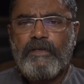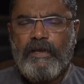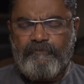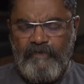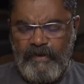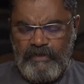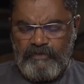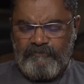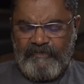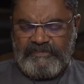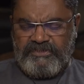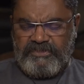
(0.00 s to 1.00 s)
Have I
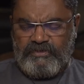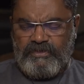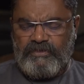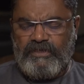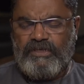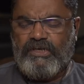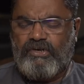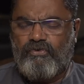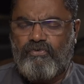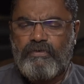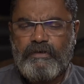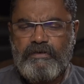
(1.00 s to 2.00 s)
invested in the
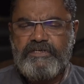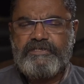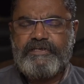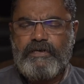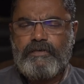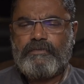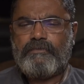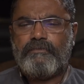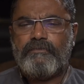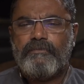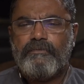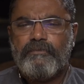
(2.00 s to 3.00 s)
ego, an idea?
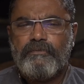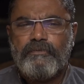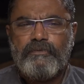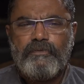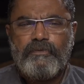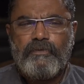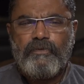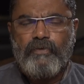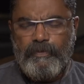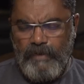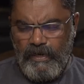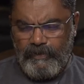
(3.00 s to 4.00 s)

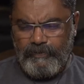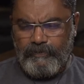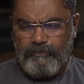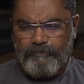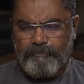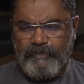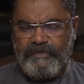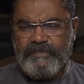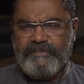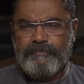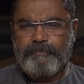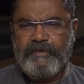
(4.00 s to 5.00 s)
Or am I
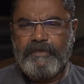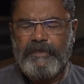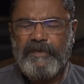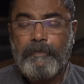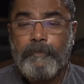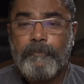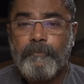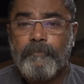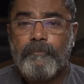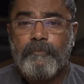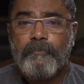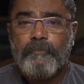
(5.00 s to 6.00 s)
participating?
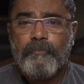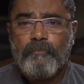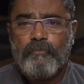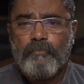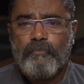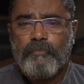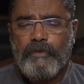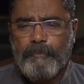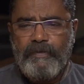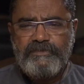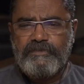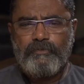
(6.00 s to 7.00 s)
Like
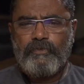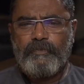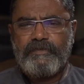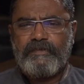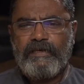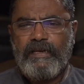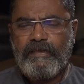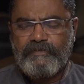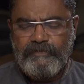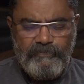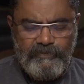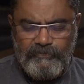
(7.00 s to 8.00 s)
Master always, I like
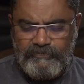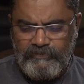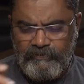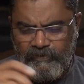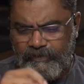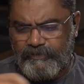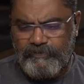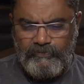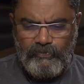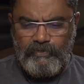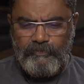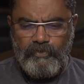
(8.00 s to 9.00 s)
somebody who was a writer
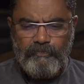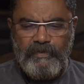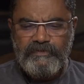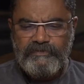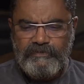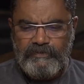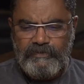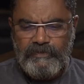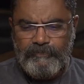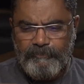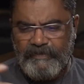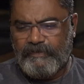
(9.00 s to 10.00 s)
wrote about Master, and then
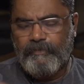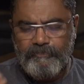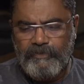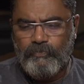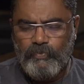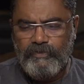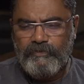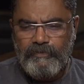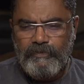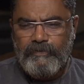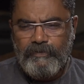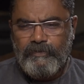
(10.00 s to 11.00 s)
I picked up that word.
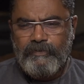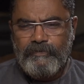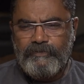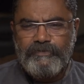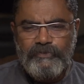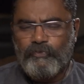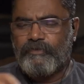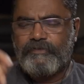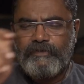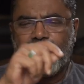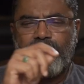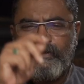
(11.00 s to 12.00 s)
She wrote,
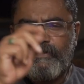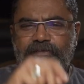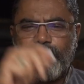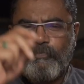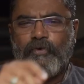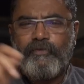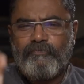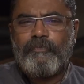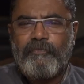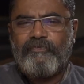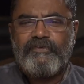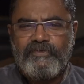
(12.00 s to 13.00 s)
said, he's a boy
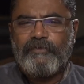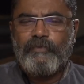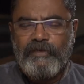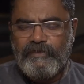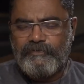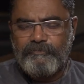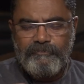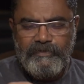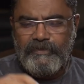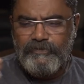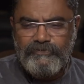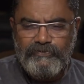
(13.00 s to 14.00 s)
from a fishing village
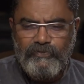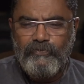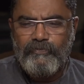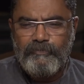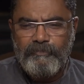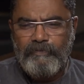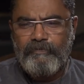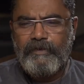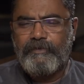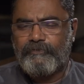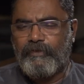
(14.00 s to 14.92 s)
many years ago, Bhavani.